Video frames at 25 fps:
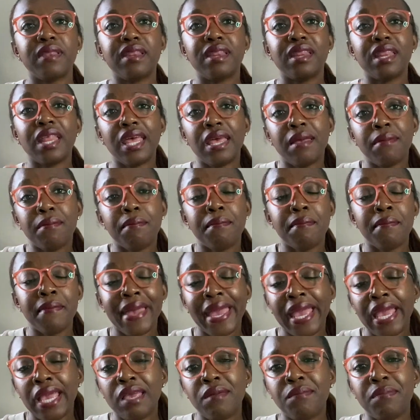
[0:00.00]
it
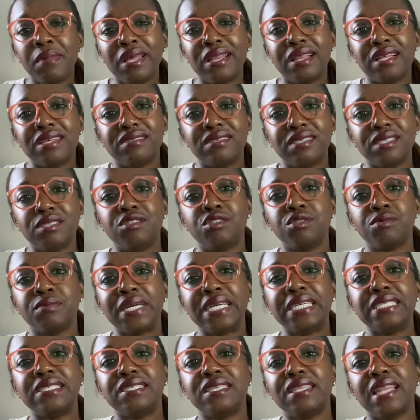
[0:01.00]
may be the
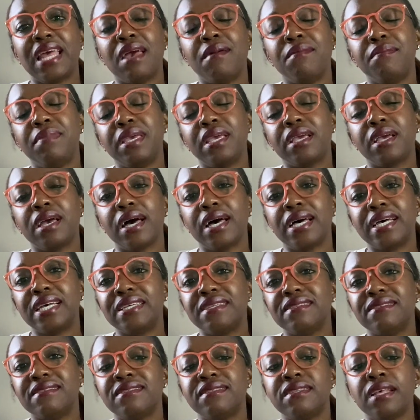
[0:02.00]
situation that
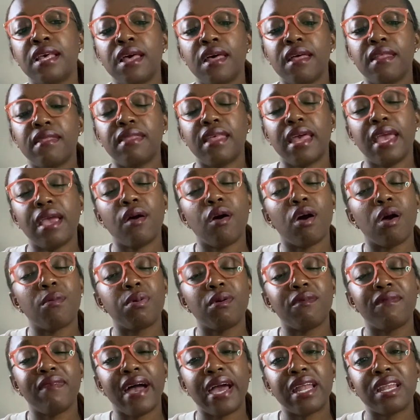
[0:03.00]
because they are
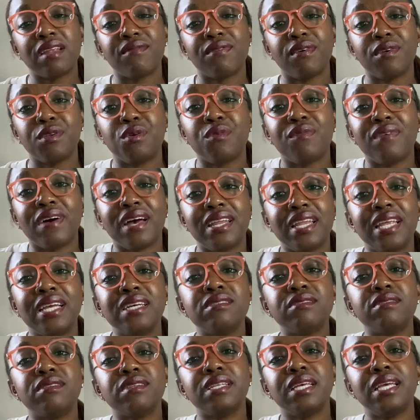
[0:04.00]
providing for you
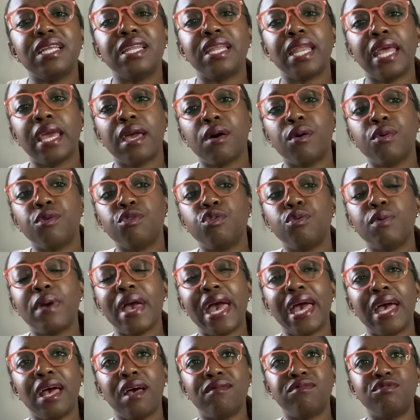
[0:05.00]
financially, now you
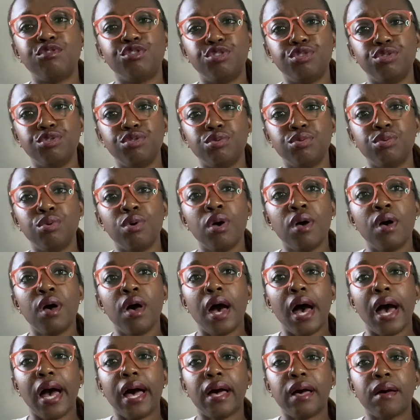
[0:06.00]
have to,
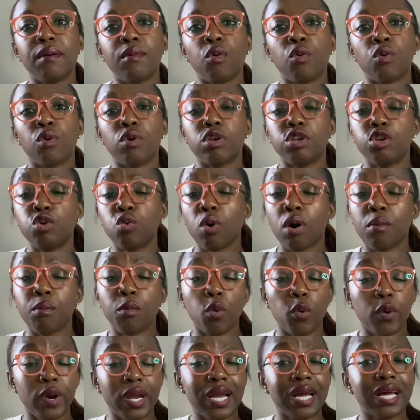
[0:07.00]
or you are
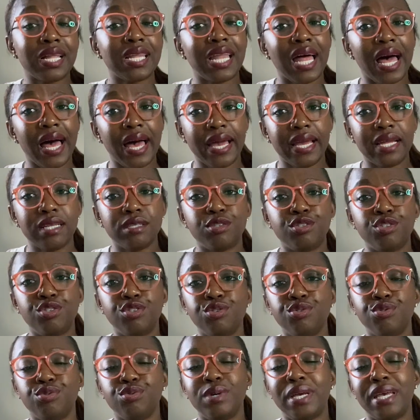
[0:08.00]
more inclined
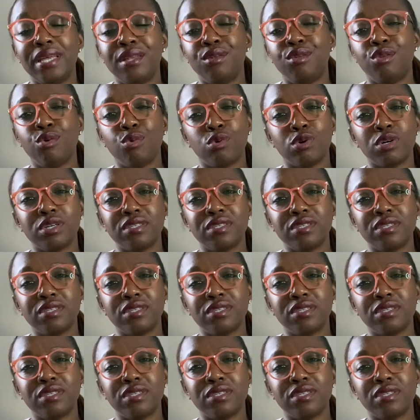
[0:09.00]
to endure